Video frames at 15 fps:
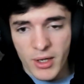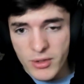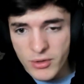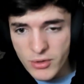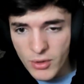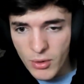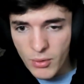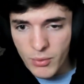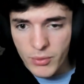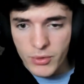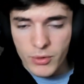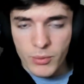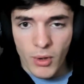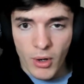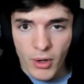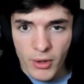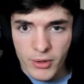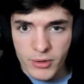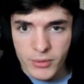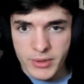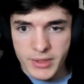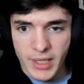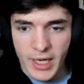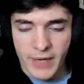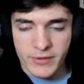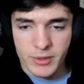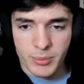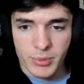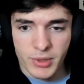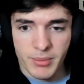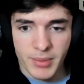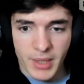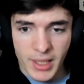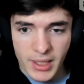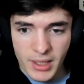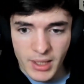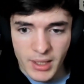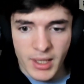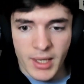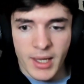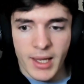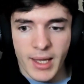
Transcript: So you are going to have to put up ADA,